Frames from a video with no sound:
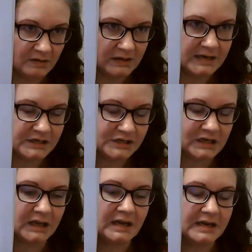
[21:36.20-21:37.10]

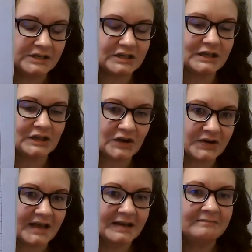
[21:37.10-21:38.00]
initially
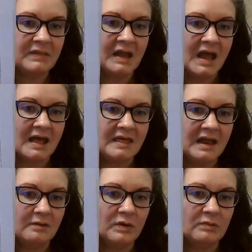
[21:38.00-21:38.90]
learned it. And
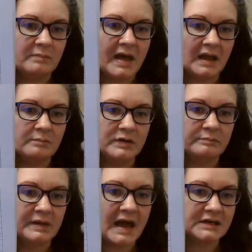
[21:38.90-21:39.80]
then we went back and put
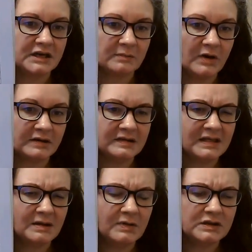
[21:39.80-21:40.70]
black check marks. I
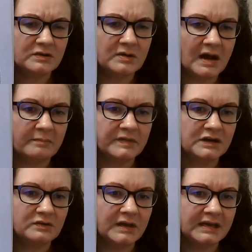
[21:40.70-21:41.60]
think we do, they
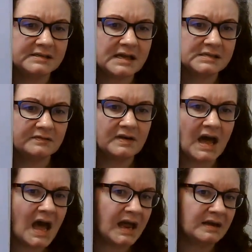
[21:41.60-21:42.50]
do like sets of
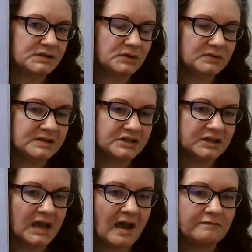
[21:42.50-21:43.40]
9. So
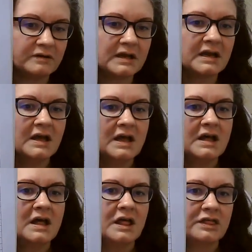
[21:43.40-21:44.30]
essentially every
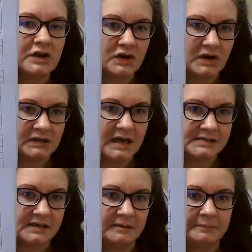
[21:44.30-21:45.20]
third
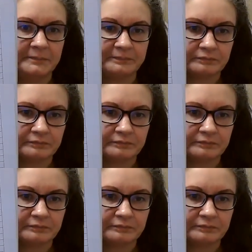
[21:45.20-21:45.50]
lesson,